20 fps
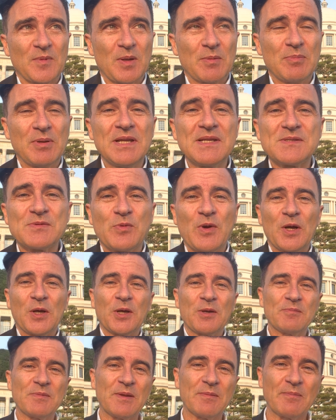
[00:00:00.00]
please
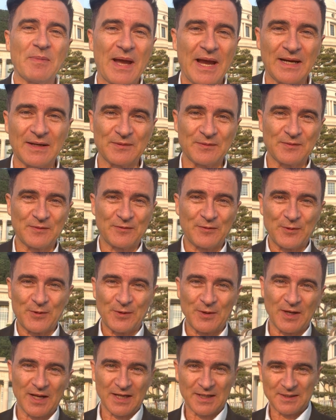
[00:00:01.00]
welcome me back
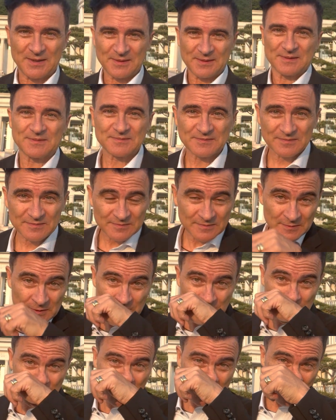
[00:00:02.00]
for like a
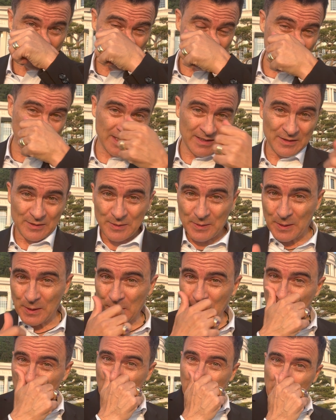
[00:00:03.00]
durian and,
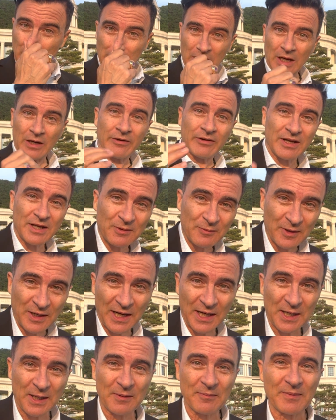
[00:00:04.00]
curry when I
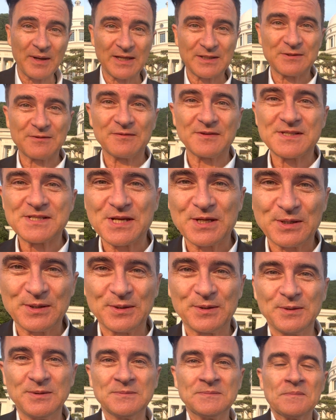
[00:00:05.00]
come back to visit
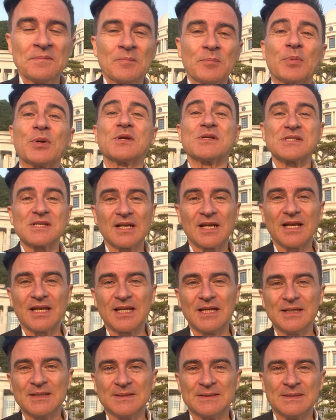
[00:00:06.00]
you
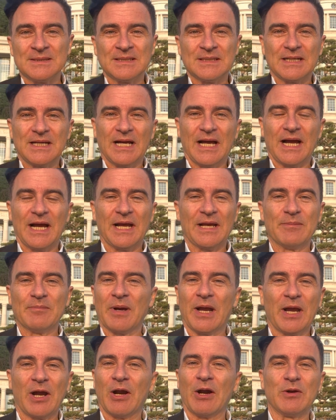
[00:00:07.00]
personally.
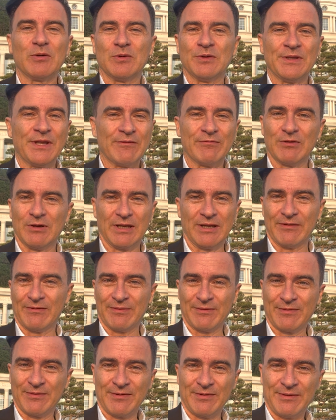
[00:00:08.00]
My heart will never leave.
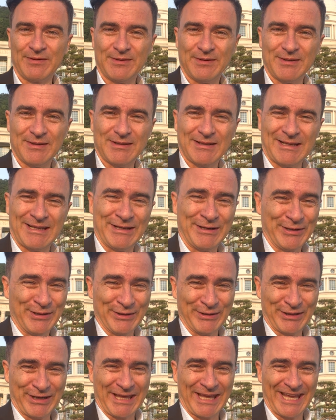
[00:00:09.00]

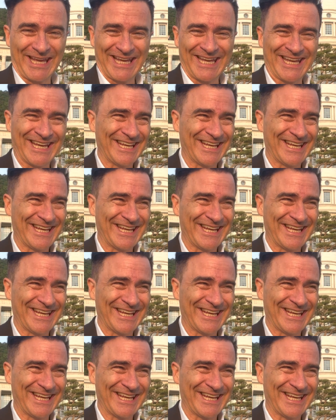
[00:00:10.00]
Okay.